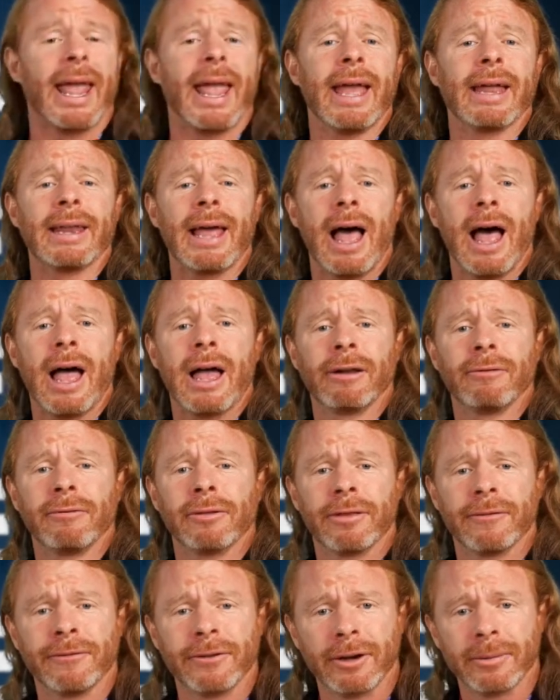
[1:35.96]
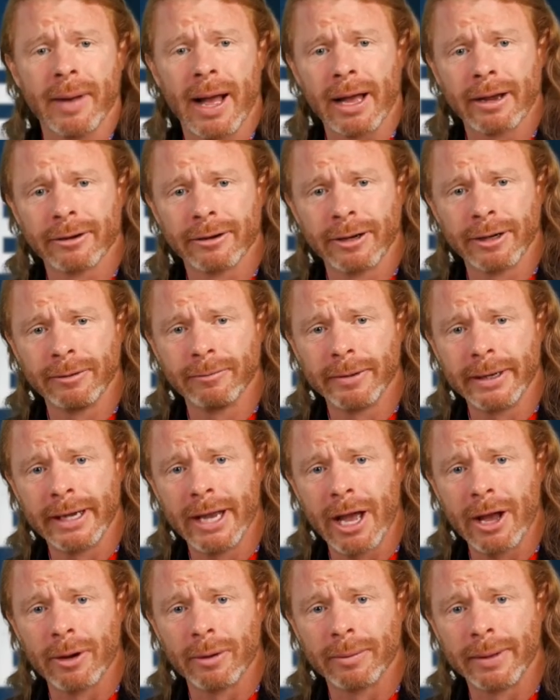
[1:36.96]
And on with the fear-mongering we
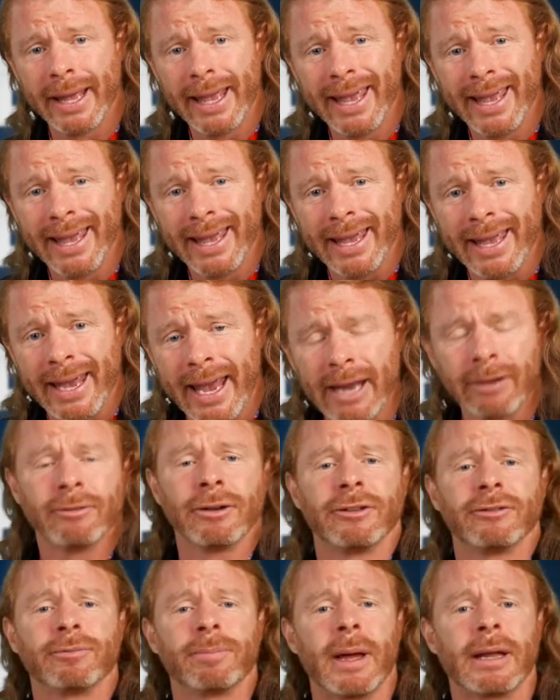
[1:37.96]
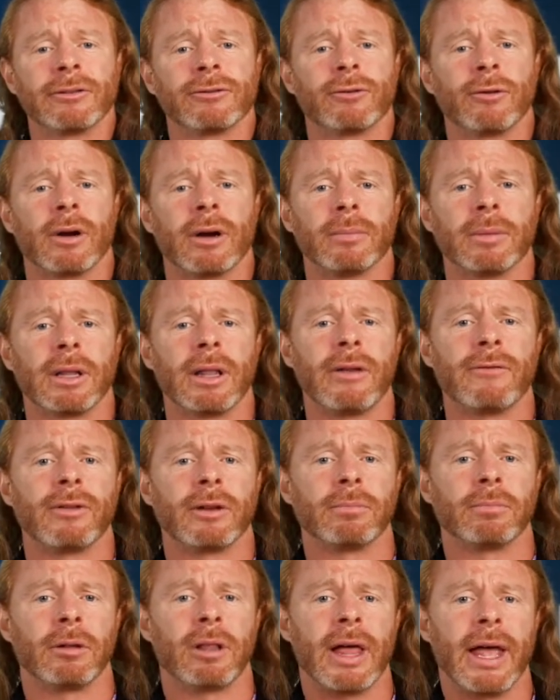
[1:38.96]
go. In response to our
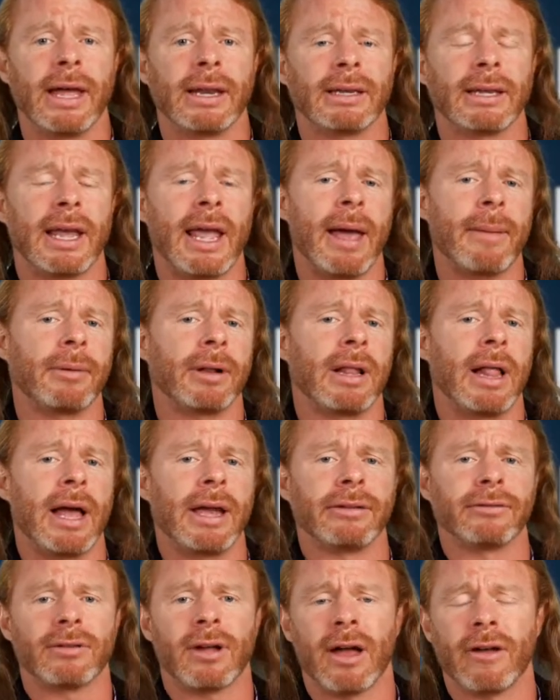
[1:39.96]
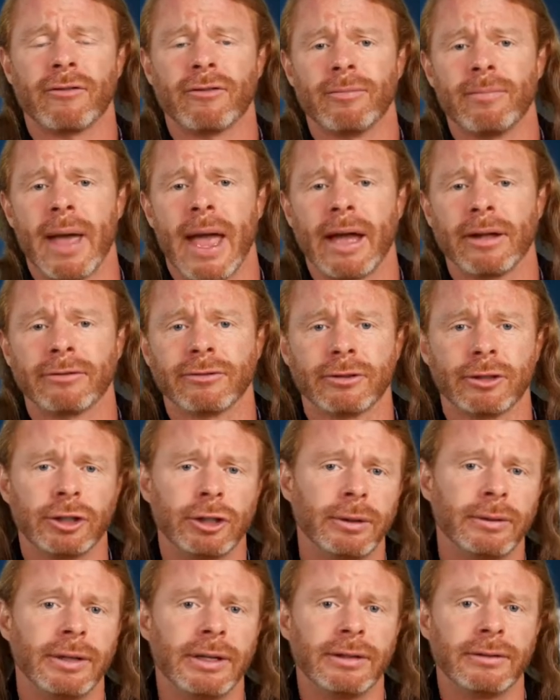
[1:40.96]
beloved plan to capitalize off mass
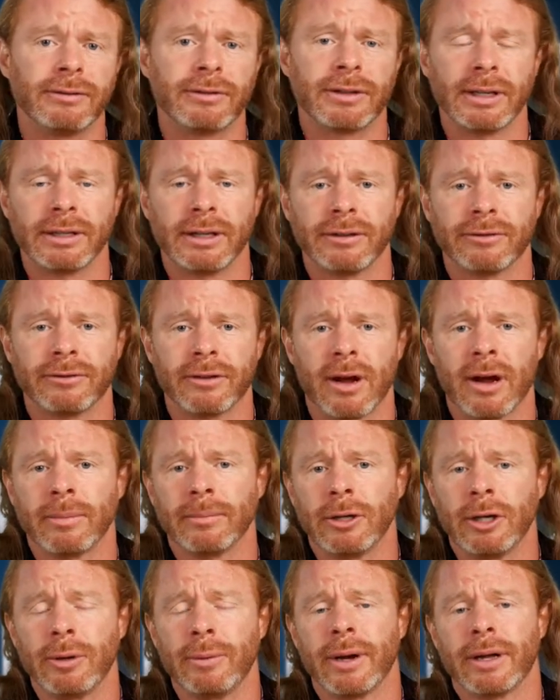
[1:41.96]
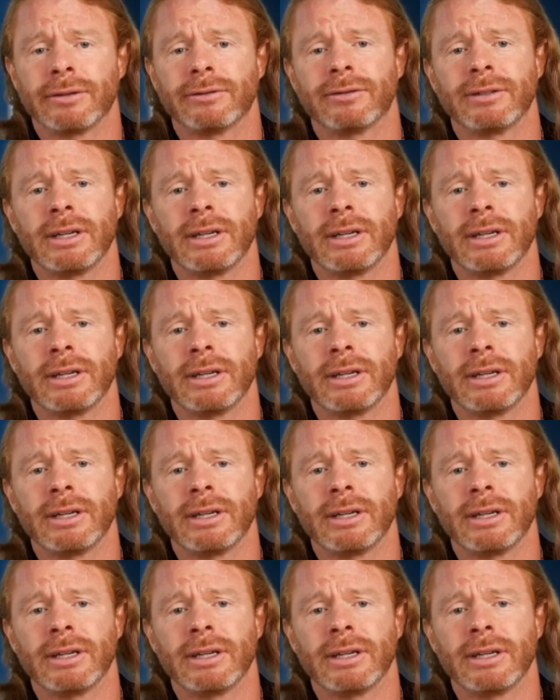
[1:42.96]
shootings to disarm U.S.